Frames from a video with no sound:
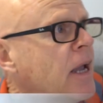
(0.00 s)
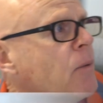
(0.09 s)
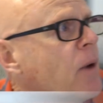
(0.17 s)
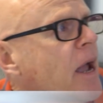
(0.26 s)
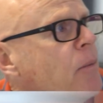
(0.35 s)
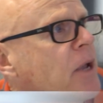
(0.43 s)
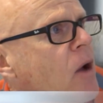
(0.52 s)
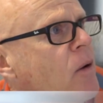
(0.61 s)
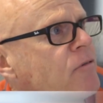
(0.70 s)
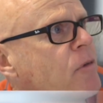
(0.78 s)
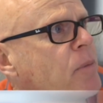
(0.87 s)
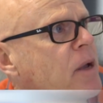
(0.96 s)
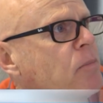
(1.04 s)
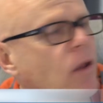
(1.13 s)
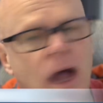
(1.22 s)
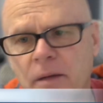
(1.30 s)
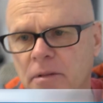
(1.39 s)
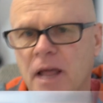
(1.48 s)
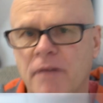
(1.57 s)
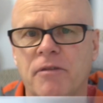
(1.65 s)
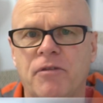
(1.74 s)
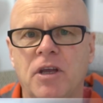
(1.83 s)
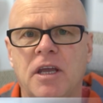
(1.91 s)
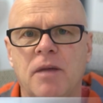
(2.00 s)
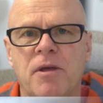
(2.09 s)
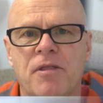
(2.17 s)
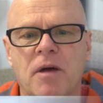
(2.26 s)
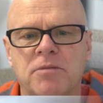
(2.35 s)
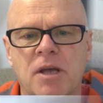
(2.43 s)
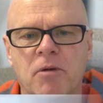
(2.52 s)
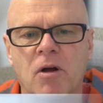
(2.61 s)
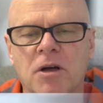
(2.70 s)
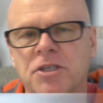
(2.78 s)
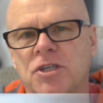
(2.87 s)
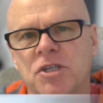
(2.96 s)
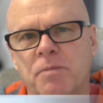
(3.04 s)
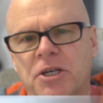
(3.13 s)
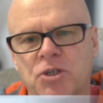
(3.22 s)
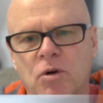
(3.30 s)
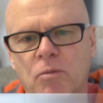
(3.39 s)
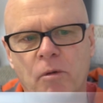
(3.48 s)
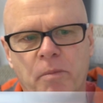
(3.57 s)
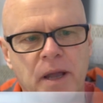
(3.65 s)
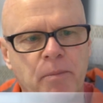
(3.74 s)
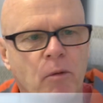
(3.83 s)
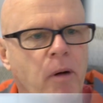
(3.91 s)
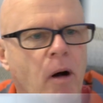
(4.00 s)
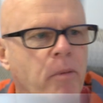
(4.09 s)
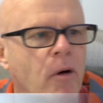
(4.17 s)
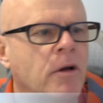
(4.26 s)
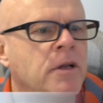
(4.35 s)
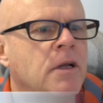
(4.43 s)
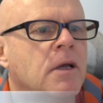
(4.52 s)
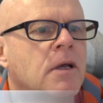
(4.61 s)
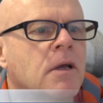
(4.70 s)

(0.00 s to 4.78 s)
Anyway, how are we going for people? I'd uh, love if you give me a thumbs up, guys. It just makes sure more people pop on.